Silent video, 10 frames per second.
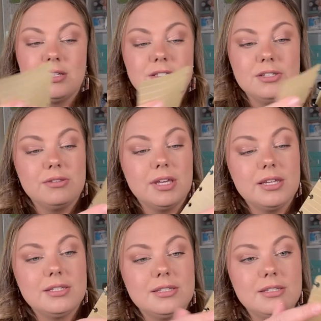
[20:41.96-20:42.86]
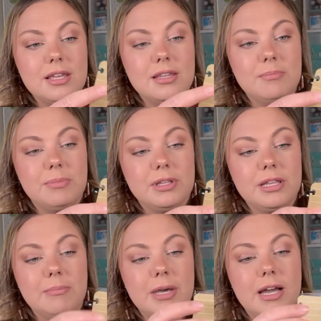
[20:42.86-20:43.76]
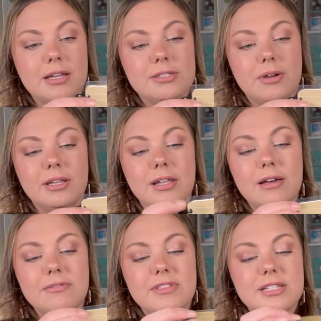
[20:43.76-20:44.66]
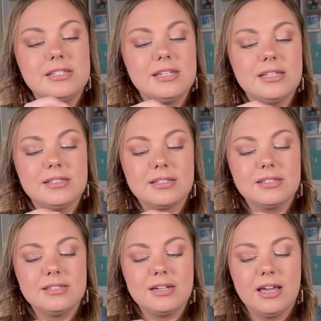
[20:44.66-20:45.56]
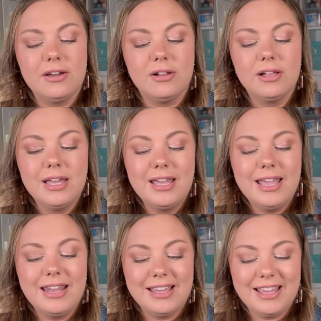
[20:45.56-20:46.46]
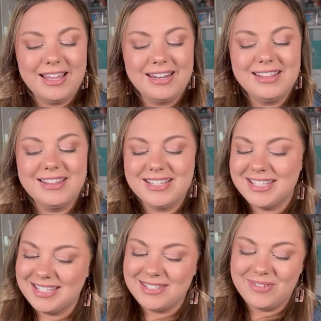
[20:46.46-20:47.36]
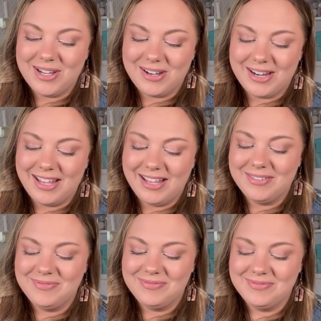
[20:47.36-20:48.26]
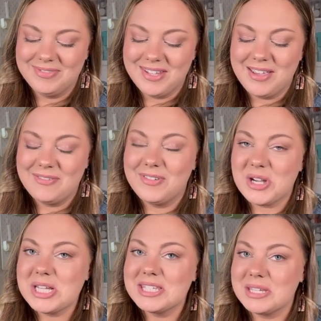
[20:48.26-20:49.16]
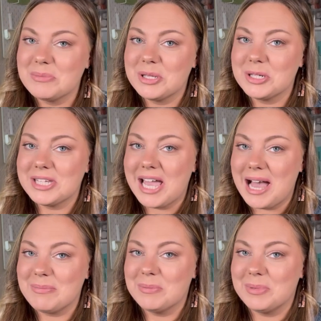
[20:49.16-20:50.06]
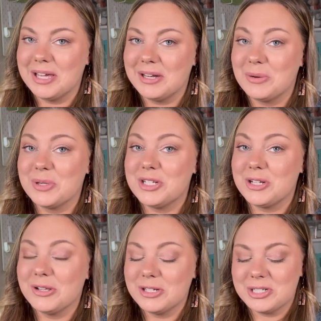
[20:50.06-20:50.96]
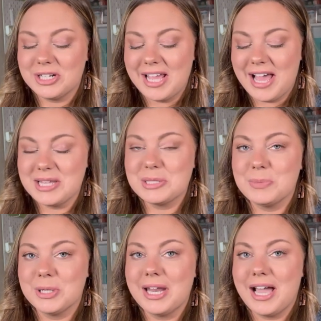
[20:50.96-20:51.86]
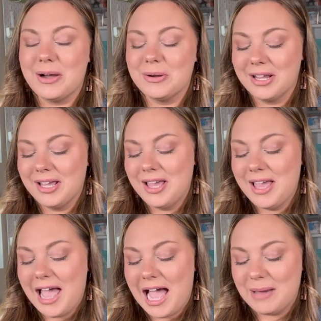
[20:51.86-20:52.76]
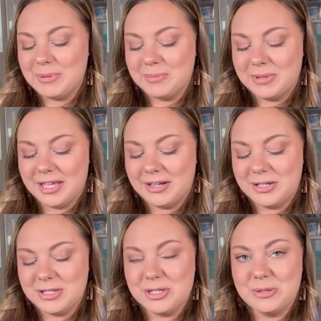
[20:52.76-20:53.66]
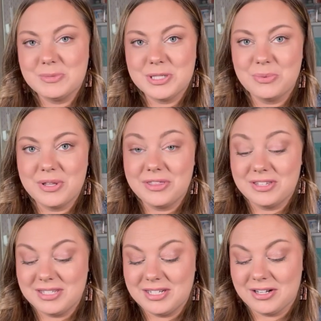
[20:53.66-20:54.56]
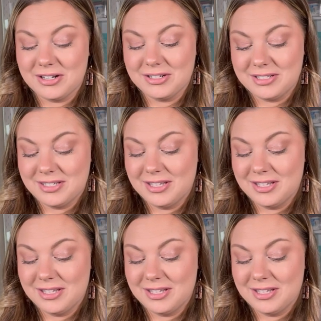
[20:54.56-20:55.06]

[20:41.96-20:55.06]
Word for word: do this and then put them back. So I love the disc style. And again, this is very, very similar to Happy Planner, which Dollar Tree has put out Happy Planner dupes with the stickers